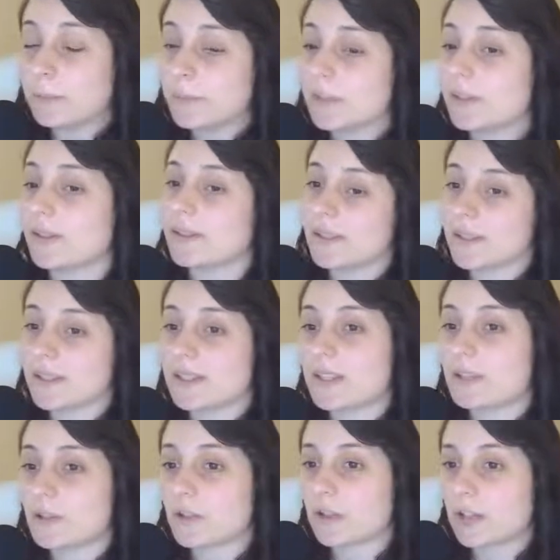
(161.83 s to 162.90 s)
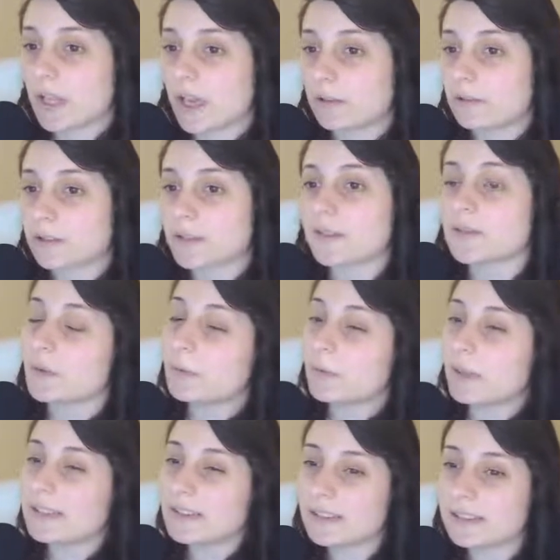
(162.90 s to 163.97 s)
It's a teacher account, so it
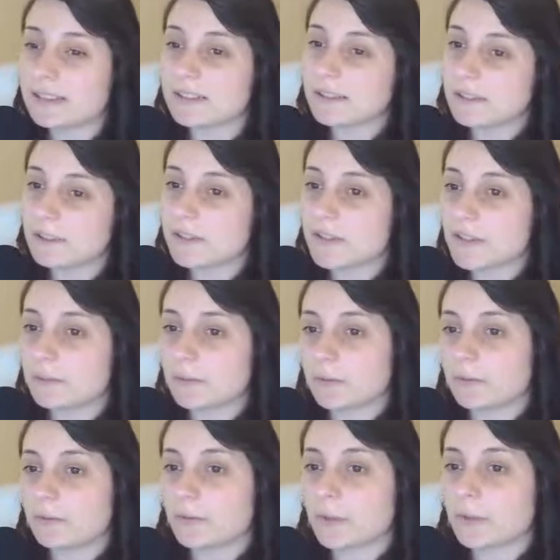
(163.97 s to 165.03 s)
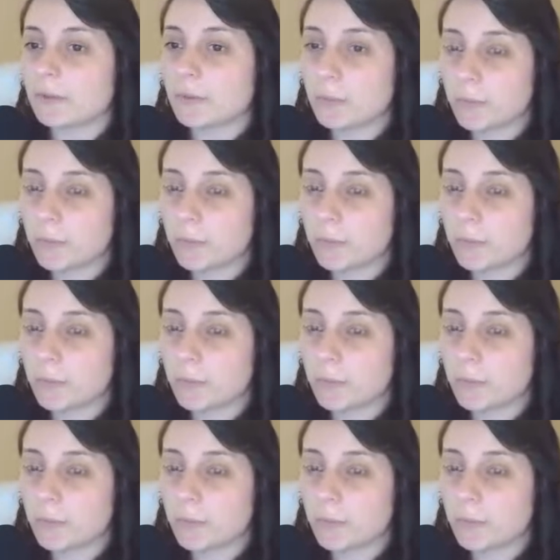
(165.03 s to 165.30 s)
might look a little different for you,